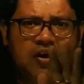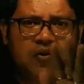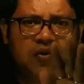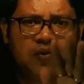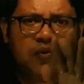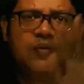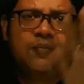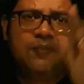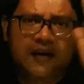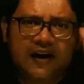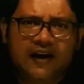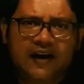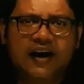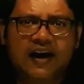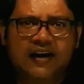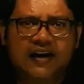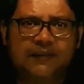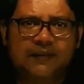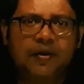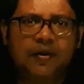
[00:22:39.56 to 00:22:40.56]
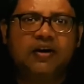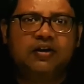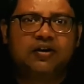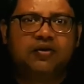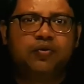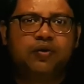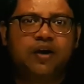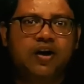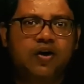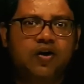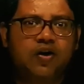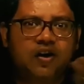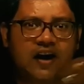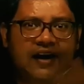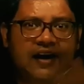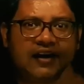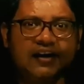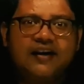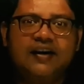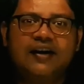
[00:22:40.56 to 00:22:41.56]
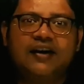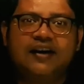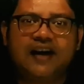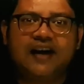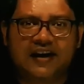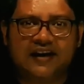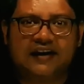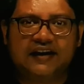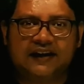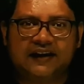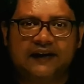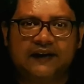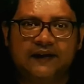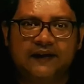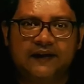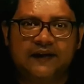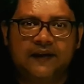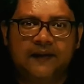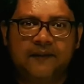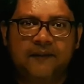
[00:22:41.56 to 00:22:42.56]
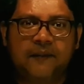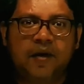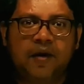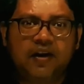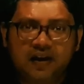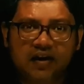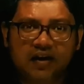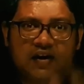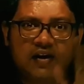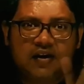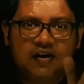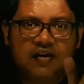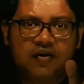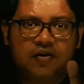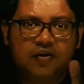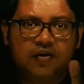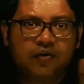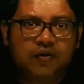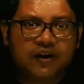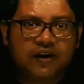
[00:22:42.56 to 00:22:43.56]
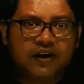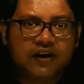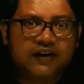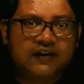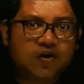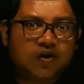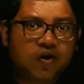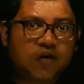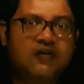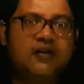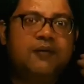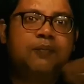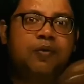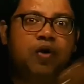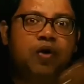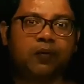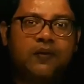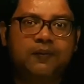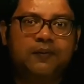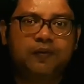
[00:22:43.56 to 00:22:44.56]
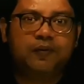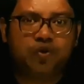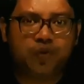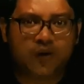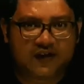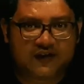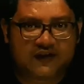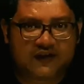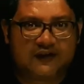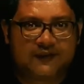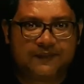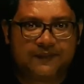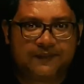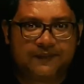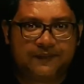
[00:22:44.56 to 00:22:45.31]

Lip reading: We may die, but we are not directly dying, but it is causing problem to us.